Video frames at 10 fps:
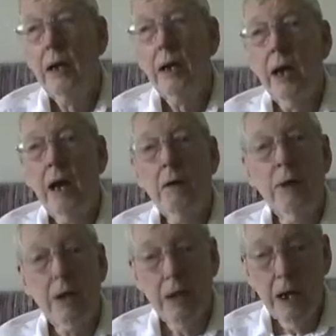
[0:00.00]
Now,
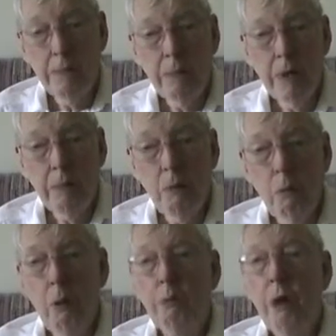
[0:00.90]
a lot of people
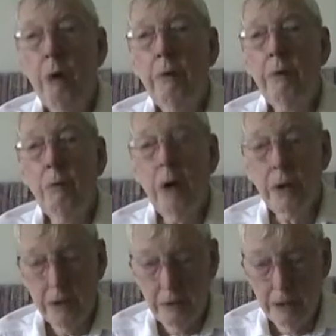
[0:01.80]
will probably
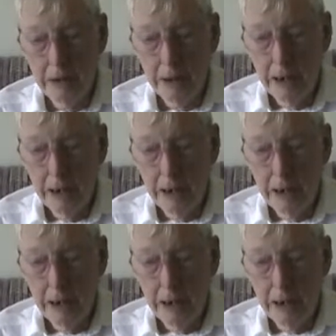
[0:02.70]
wonder,